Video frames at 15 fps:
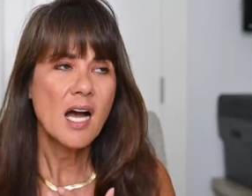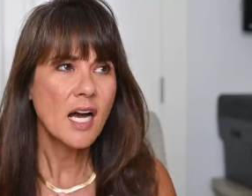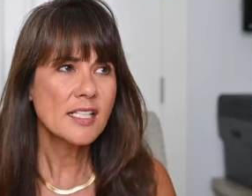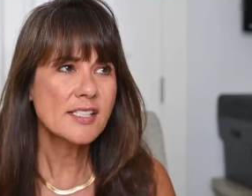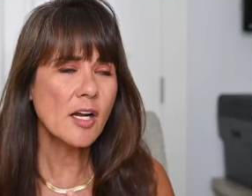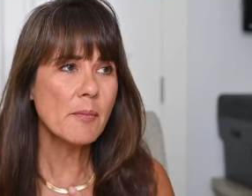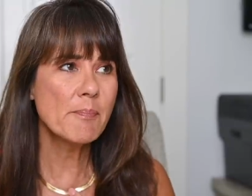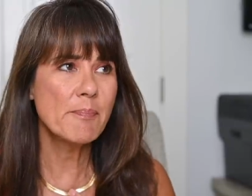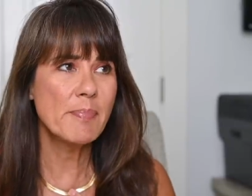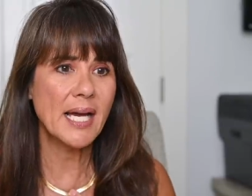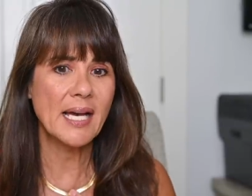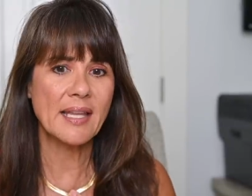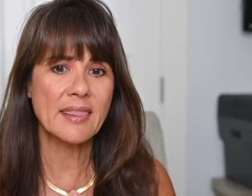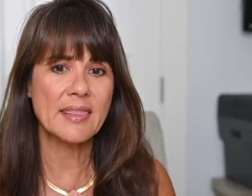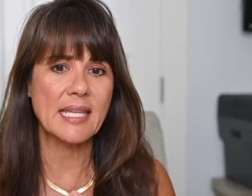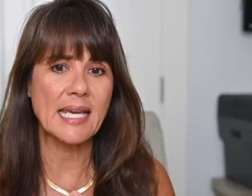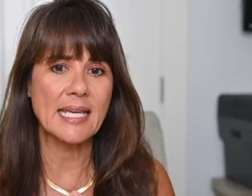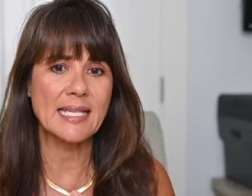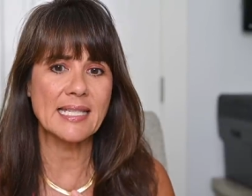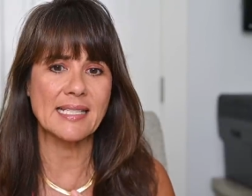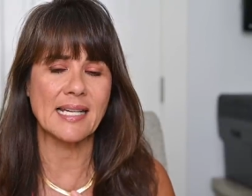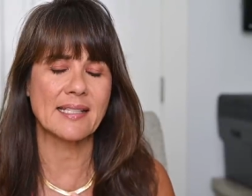I saw Beth,
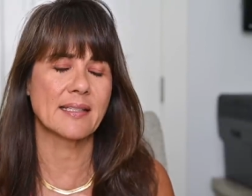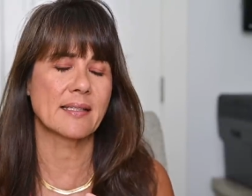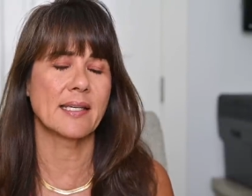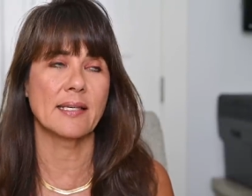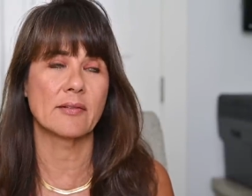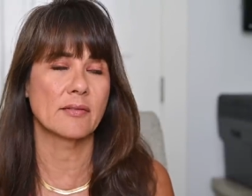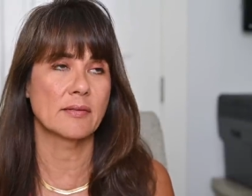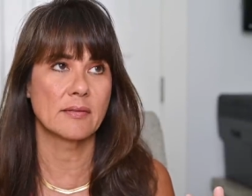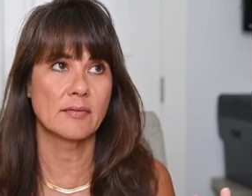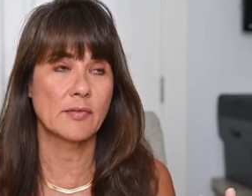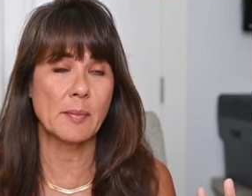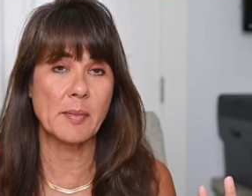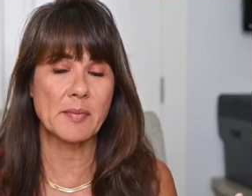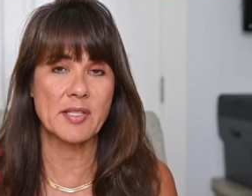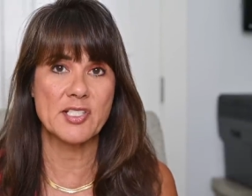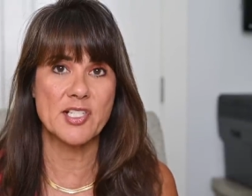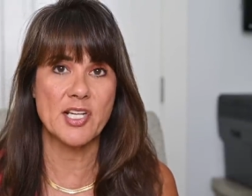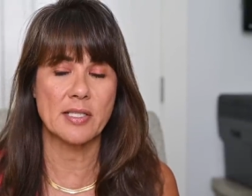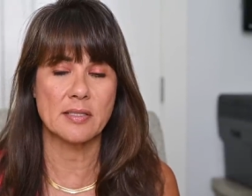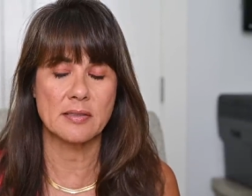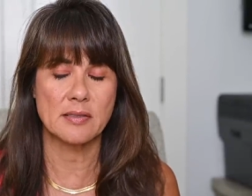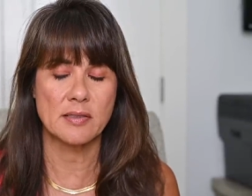and I can't remember the
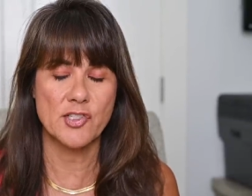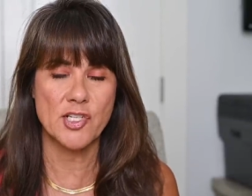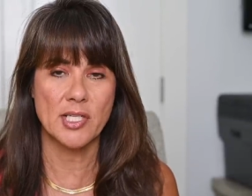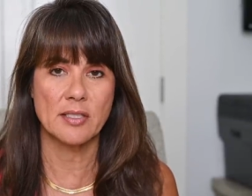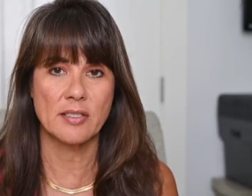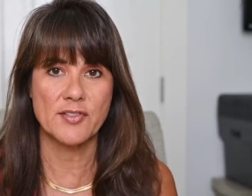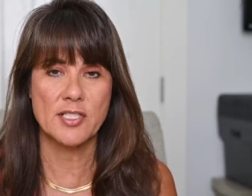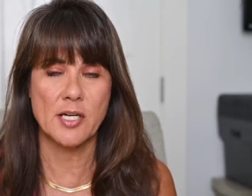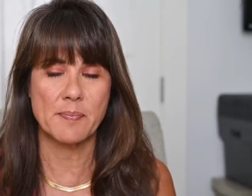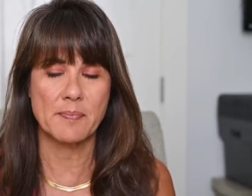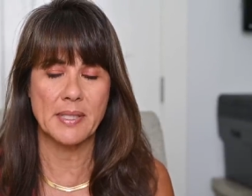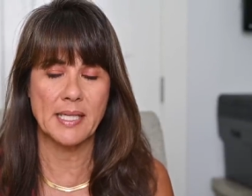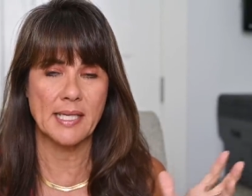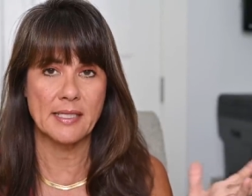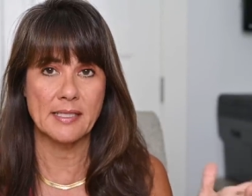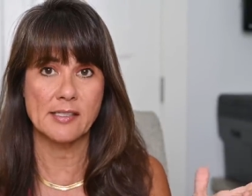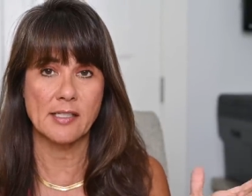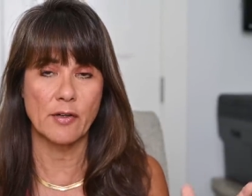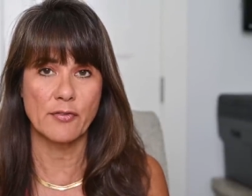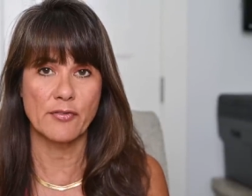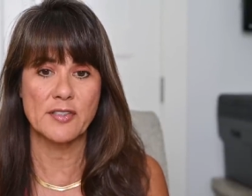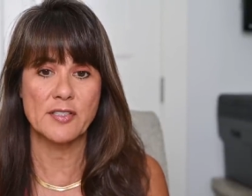chan her channel off the top of my head. It's an
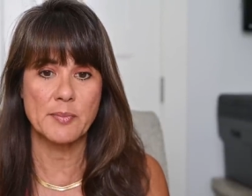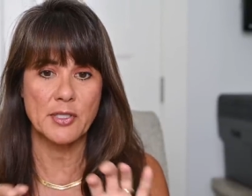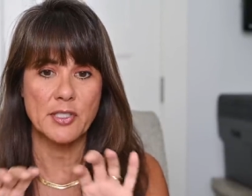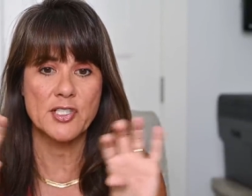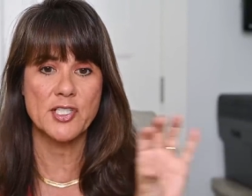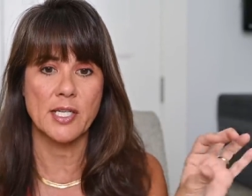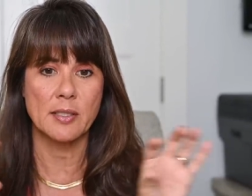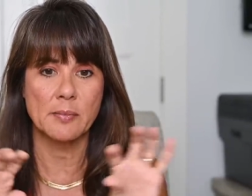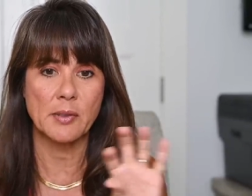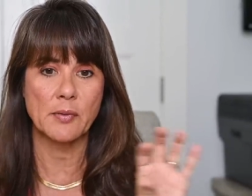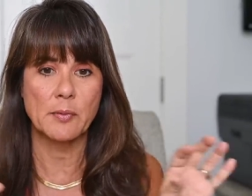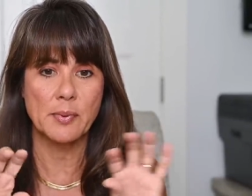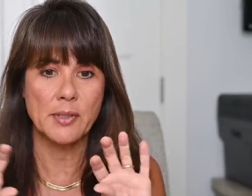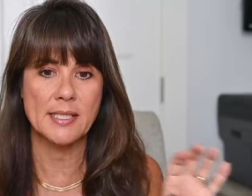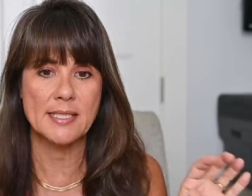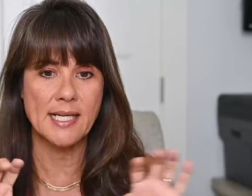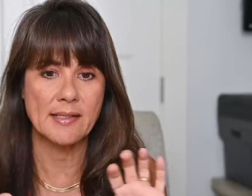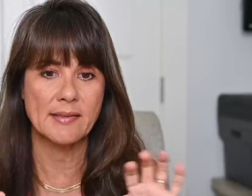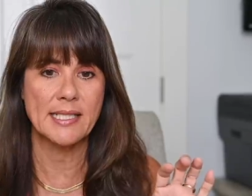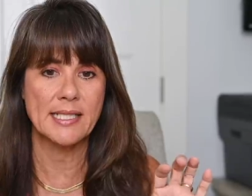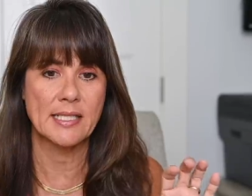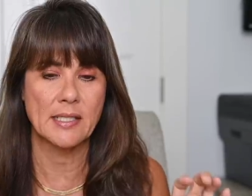over fifty beauty channel, but we'll put it
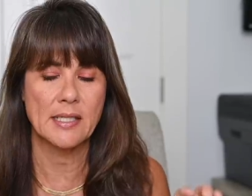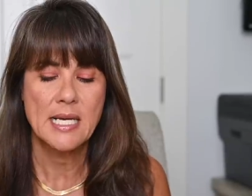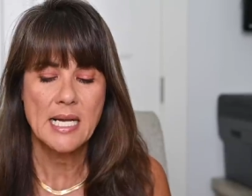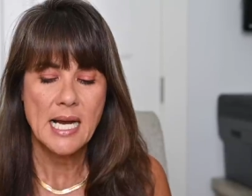down here.